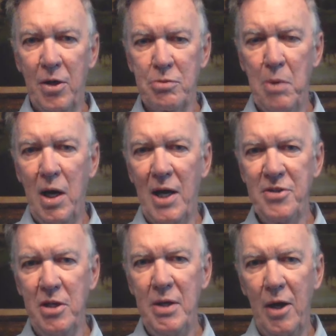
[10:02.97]
bonds,
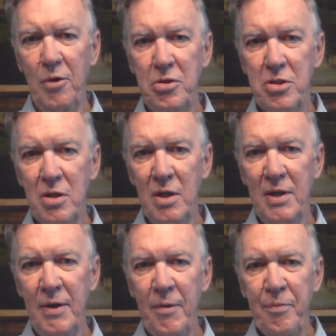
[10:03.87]
and notes?
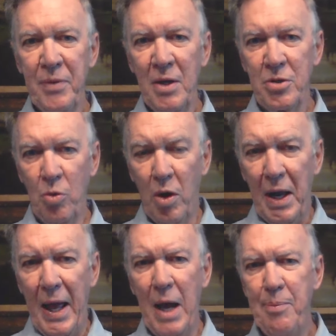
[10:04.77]
So what
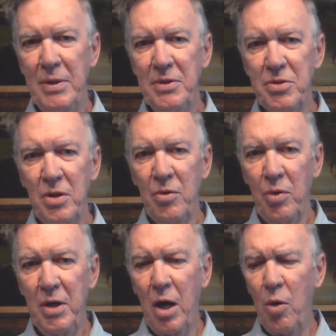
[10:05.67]
happens? we
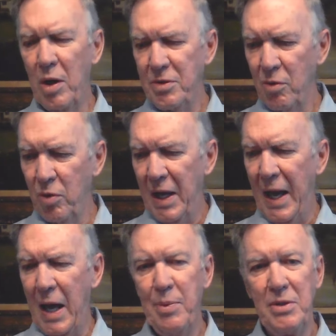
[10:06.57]
know what, what
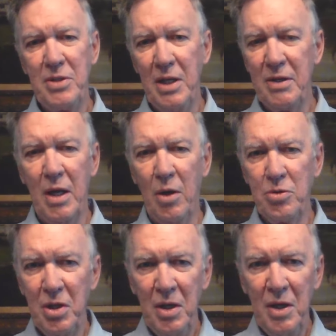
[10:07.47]
happens. It
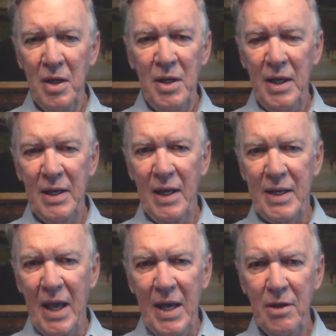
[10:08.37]
goes, it, it
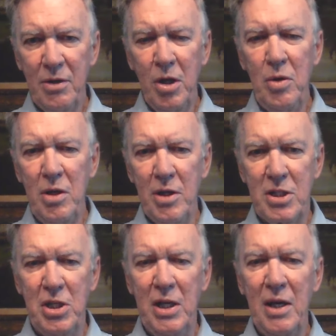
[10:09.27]
can't do. You just
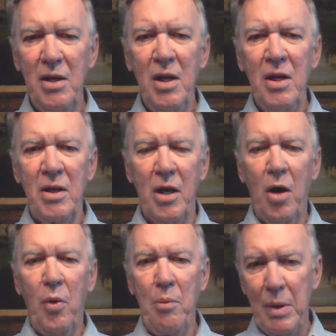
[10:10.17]
see it
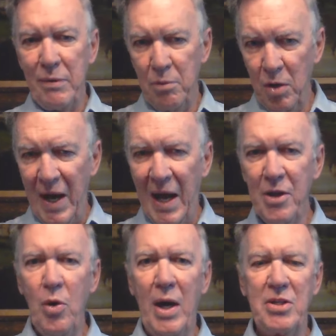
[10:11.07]
go and people move out of
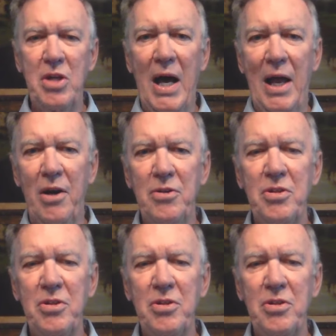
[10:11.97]
U S dollars